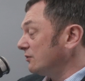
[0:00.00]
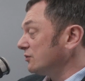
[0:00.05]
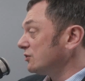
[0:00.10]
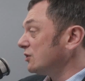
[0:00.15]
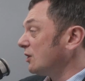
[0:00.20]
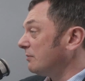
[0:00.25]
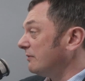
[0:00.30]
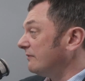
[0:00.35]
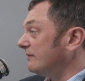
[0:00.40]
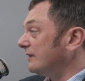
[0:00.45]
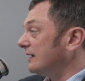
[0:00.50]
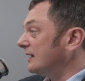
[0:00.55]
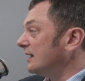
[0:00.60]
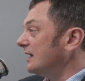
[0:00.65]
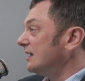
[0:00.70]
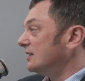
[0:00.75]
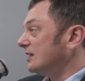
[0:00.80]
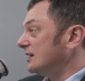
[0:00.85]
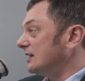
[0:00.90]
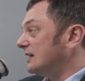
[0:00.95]
on top of it
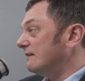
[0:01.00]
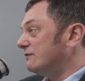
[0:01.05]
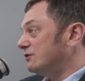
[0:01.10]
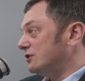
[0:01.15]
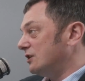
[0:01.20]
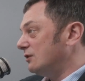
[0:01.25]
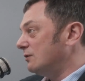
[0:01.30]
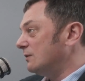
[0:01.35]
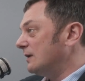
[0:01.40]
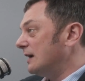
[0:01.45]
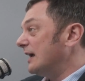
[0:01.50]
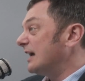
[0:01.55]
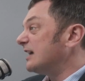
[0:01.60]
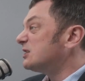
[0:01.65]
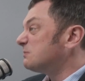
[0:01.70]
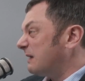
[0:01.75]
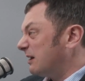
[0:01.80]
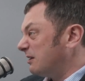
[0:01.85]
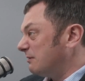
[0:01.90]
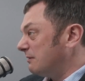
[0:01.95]
that gives you
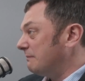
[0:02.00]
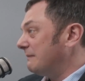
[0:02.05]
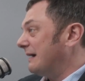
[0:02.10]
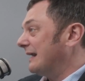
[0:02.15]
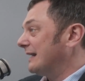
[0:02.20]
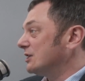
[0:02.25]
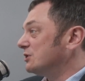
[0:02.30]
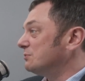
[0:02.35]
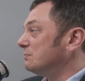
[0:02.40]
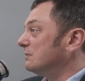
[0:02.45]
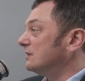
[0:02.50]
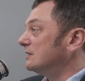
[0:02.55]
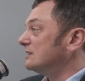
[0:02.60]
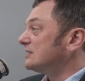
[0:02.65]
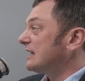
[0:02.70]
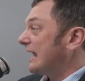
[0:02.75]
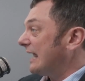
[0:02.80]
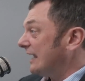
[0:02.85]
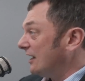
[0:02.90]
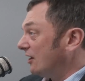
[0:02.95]
experiment
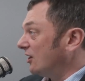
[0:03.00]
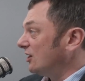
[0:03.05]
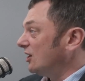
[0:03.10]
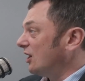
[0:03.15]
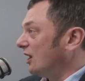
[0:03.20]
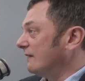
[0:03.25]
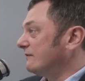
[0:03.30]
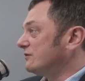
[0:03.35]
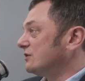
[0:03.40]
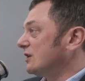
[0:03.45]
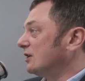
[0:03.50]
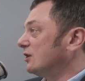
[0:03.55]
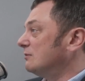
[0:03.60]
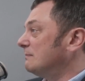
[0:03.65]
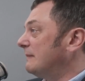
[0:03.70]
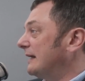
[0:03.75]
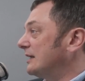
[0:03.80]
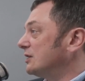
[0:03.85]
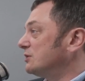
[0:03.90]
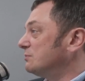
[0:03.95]
management, AI lifecycle
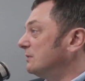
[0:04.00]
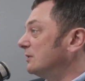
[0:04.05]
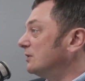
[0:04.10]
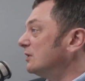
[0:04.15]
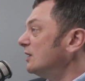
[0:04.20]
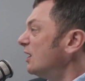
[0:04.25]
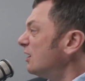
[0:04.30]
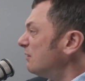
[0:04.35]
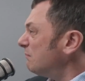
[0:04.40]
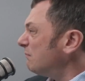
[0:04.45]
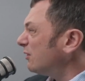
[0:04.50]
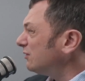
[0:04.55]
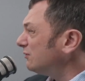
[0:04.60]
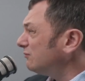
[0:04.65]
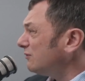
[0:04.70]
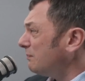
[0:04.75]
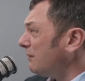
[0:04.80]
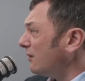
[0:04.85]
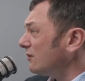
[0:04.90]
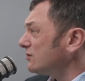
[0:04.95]
management, model
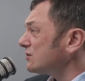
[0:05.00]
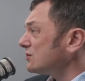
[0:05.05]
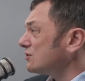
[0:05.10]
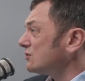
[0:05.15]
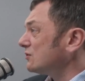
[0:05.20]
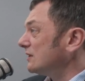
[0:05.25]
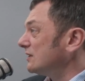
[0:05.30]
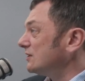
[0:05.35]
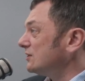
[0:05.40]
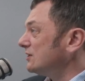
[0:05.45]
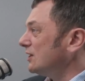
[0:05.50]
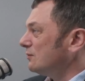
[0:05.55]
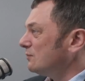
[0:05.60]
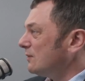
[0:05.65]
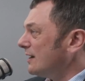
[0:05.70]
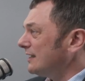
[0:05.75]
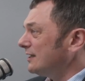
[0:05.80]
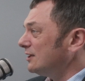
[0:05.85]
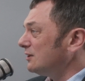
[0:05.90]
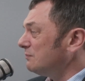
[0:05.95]
repositories,
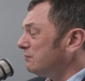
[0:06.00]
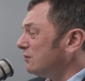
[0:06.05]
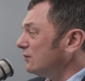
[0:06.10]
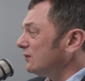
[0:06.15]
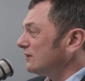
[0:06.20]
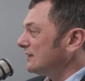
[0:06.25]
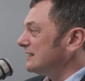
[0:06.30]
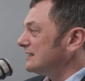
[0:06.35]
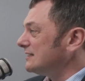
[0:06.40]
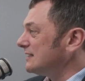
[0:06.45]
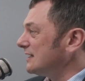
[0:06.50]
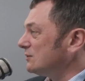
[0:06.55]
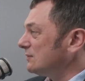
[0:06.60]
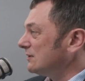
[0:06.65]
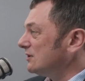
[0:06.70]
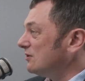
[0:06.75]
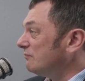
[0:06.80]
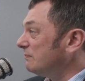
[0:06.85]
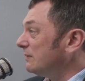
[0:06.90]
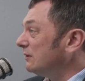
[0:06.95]
where you're going to put these things
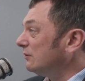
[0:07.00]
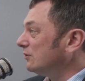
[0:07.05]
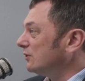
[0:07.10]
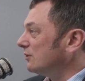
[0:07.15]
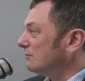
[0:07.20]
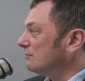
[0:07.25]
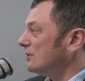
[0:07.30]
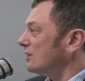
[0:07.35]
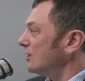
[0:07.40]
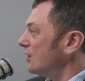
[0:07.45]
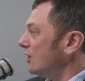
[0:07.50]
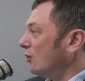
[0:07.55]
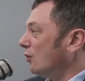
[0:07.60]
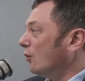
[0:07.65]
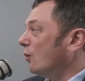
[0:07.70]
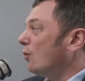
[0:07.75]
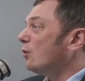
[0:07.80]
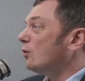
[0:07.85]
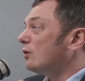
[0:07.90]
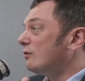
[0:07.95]
when you've built them.
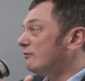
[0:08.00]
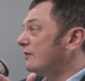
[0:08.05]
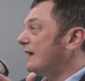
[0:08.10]
All of